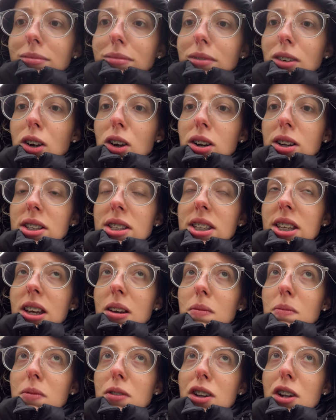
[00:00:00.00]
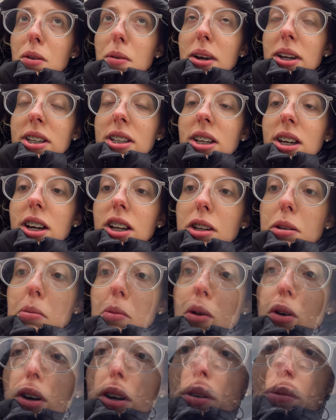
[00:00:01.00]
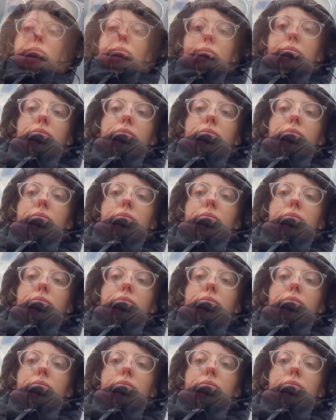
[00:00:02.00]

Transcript: Honestly, I have no idea anymore.